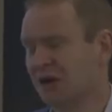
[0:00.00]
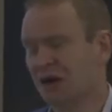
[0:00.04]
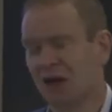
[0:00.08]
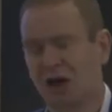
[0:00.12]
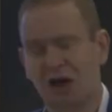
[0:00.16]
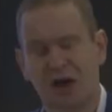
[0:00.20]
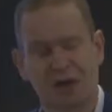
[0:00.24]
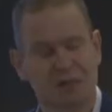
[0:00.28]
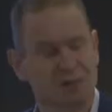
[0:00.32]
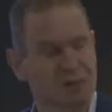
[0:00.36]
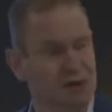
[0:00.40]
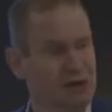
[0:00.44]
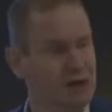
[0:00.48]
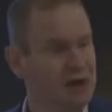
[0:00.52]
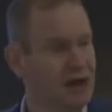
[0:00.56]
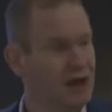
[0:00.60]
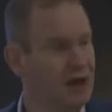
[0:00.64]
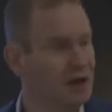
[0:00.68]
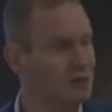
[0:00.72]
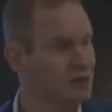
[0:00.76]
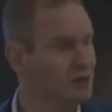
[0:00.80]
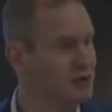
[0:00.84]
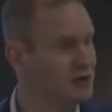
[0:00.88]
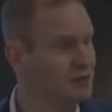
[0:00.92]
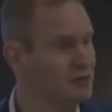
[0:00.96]

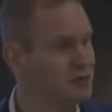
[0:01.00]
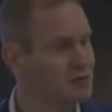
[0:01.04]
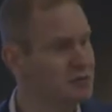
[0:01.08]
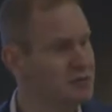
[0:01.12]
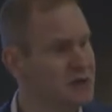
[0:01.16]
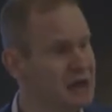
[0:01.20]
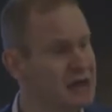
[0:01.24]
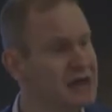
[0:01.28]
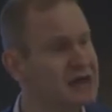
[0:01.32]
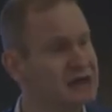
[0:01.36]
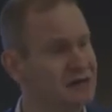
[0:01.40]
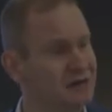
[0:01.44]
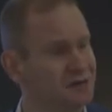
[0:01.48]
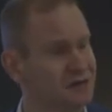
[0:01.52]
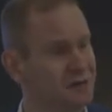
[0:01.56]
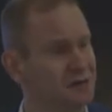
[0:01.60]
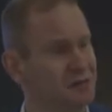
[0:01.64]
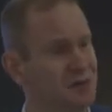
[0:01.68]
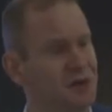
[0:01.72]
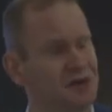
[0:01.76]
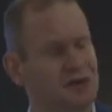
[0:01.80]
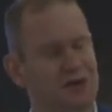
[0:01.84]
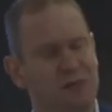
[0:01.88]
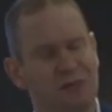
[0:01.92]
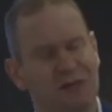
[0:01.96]
and we remain as
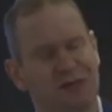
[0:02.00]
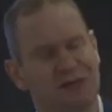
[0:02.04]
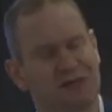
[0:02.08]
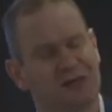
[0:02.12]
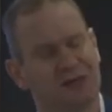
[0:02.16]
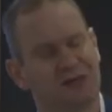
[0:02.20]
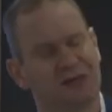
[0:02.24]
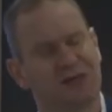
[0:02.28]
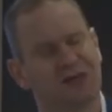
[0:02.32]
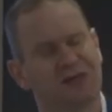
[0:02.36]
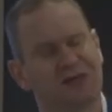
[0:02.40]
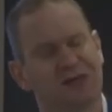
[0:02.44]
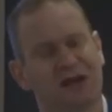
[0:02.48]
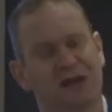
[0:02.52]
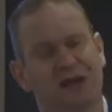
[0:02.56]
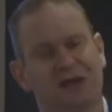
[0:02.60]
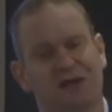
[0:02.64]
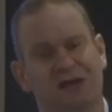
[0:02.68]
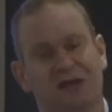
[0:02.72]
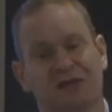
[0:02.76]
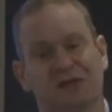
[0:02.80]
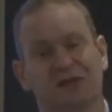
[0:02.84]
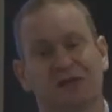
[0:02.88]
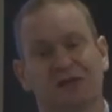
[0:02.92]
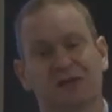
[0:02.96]
a business that
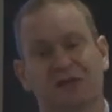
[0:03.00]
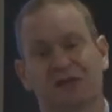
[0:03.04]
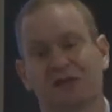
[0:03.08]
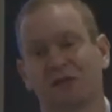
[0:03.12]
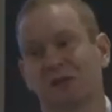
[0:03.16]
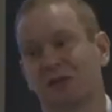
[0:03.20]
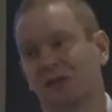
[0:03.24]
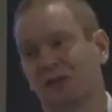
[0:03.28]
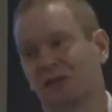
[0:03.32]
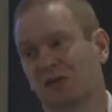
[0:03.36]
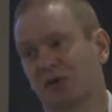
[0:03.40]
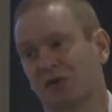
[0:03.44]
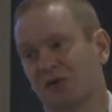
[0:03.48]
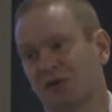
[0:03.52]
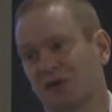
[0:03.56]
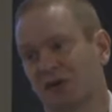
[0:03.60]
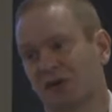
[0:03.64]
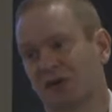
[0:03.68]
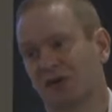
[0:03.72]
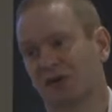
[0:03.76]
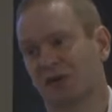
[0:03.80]
doesn't distribute profit.